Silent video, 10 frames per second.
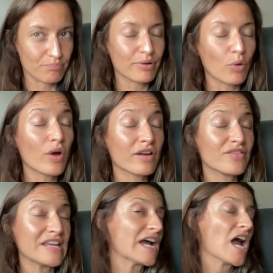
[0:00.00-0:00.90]
But one of
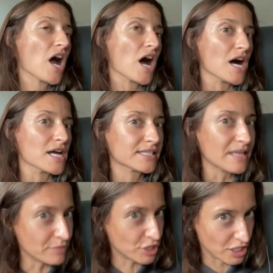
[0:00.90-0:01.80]
the
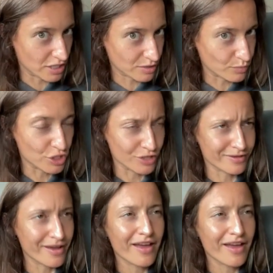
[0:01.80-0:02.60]
assumptions, which is